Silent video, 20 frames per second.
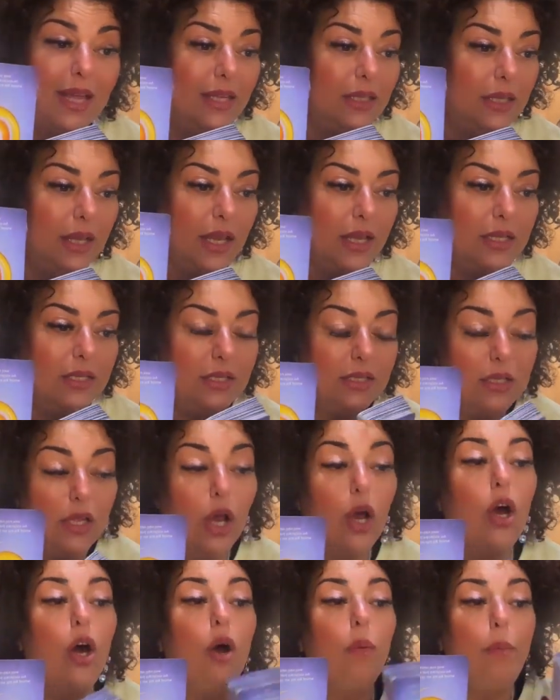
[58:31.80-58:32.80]
that it's
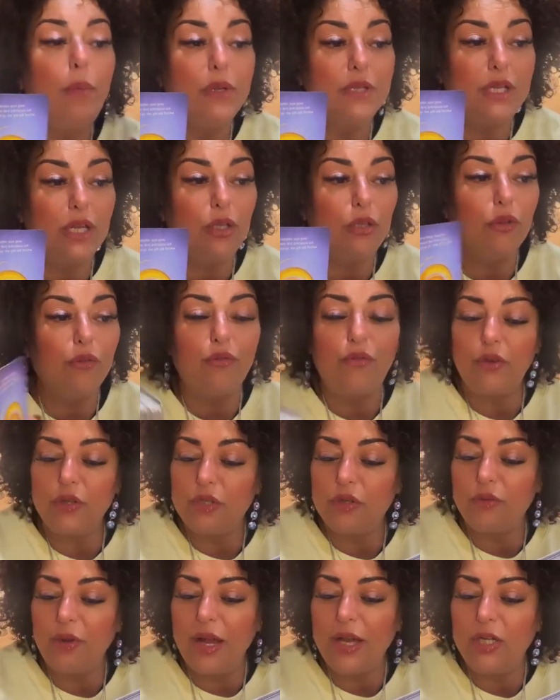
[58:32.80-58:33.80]
the opposite of
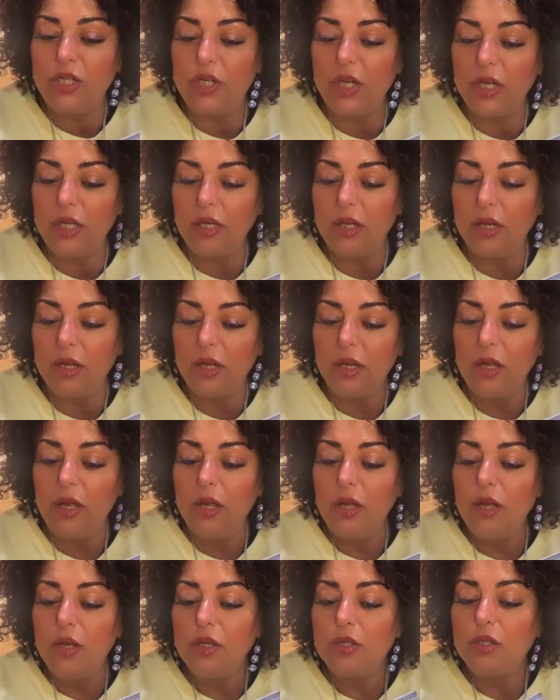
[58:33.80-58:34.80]
frustration.
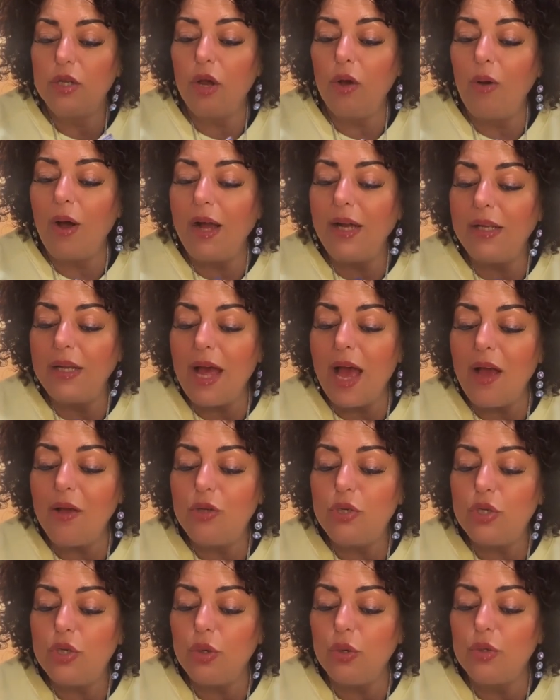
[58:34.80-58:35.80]
So I
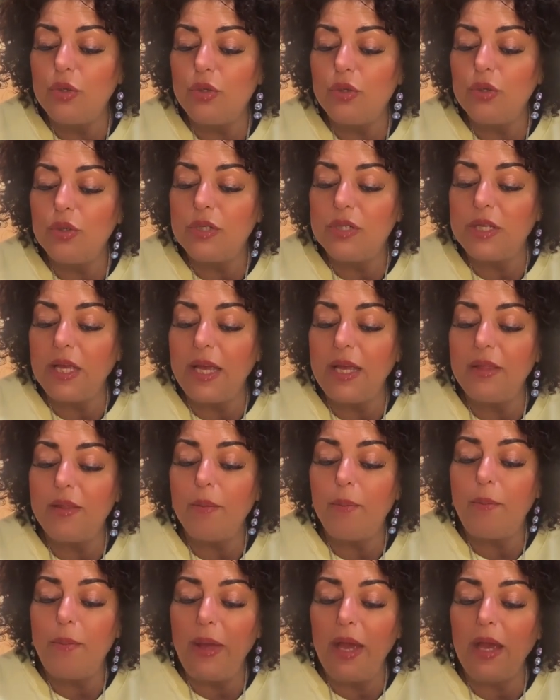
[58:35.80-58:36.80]
now choose to see
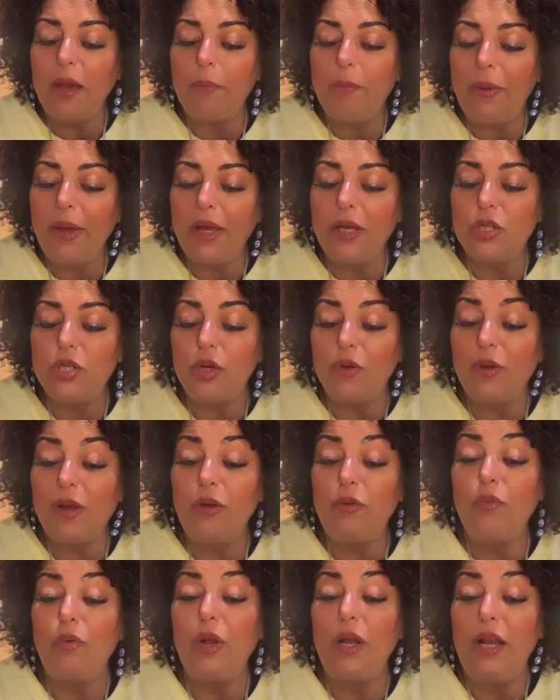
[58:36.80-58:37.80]
the big picture
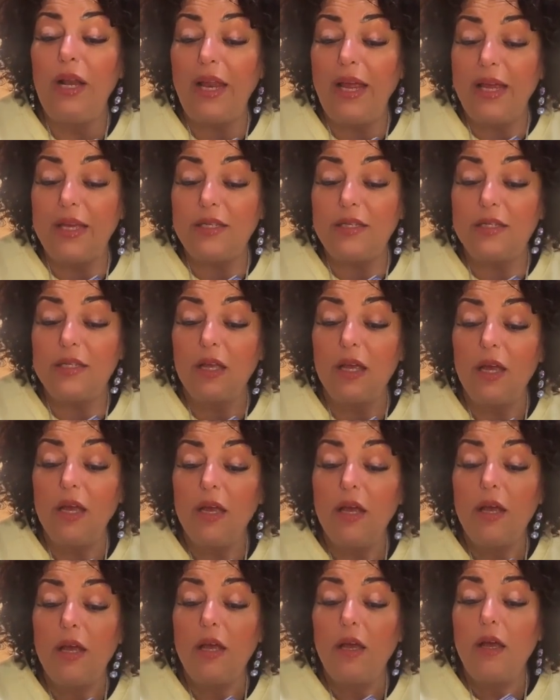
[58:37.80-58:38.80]
and release
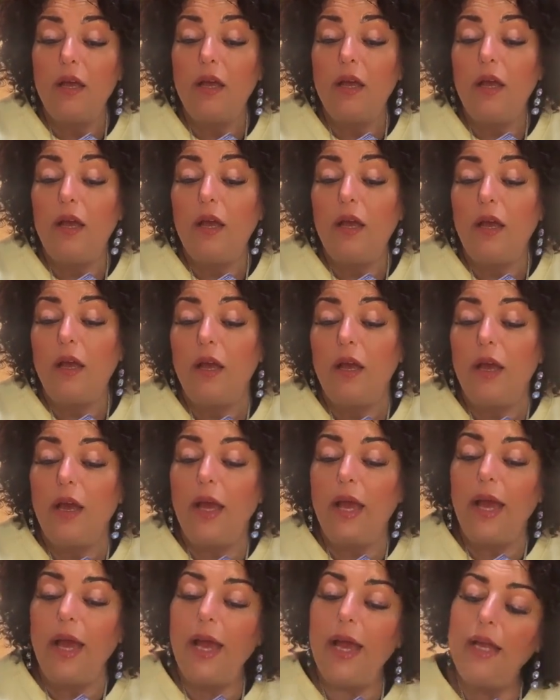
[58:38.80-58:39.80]

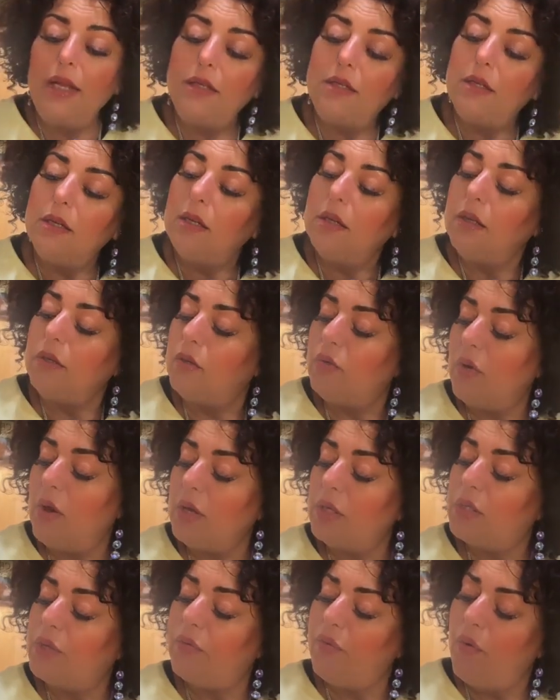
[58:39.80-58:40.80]
and
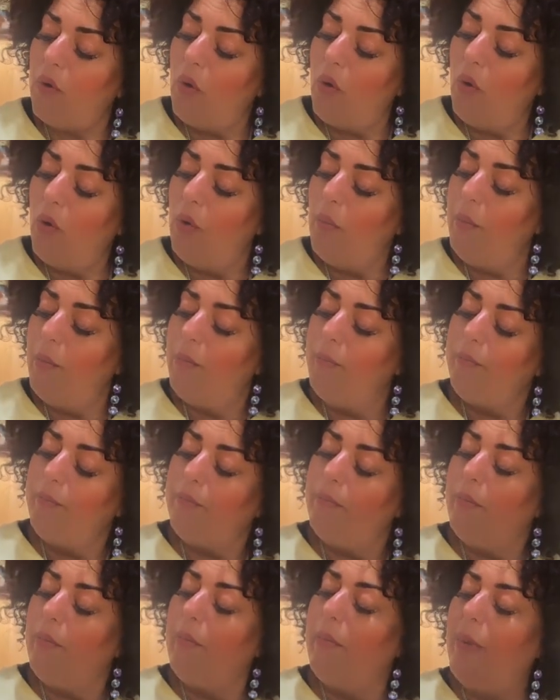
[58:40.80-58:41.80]
transform
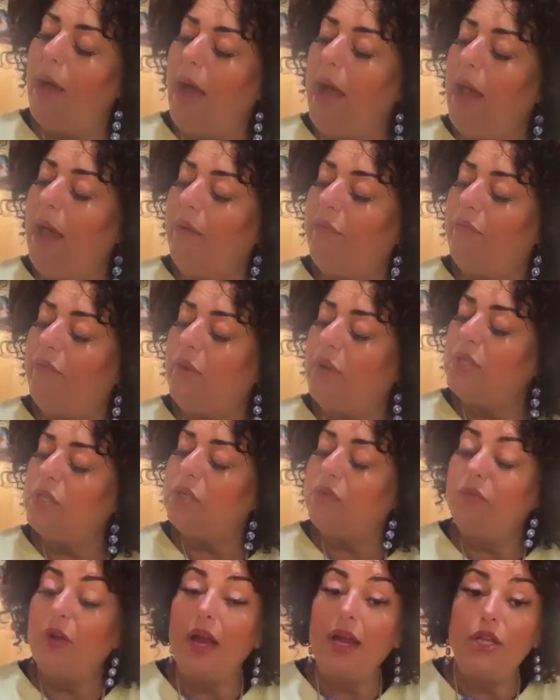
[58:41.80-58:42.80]
my
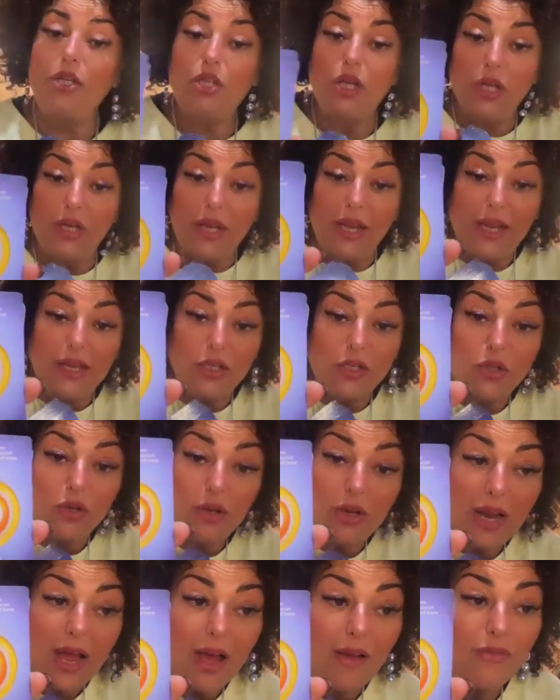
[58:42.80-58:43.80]
frustration
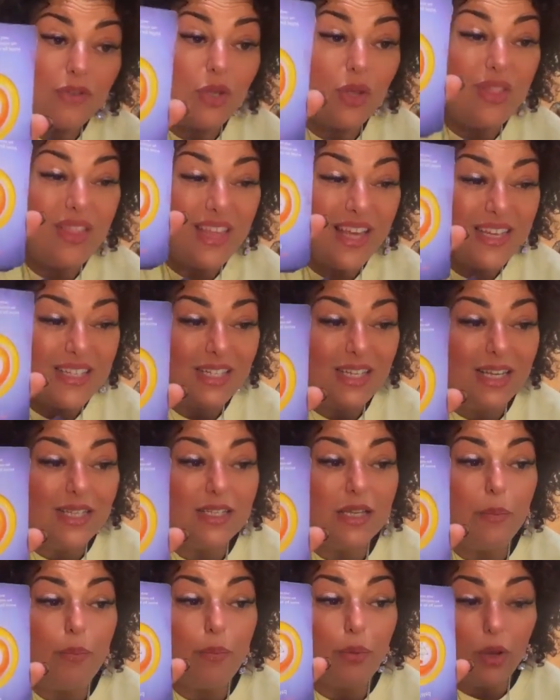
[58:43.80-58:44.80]
into love. So this
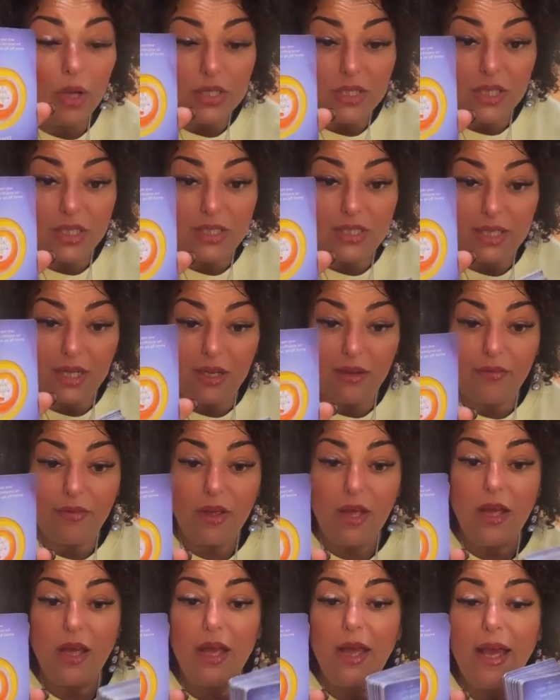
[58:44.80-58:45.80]
is a
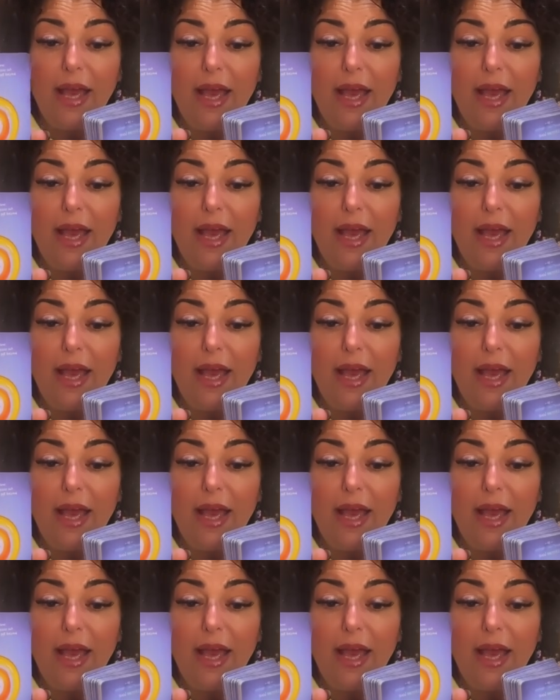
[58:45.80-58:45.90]
positive,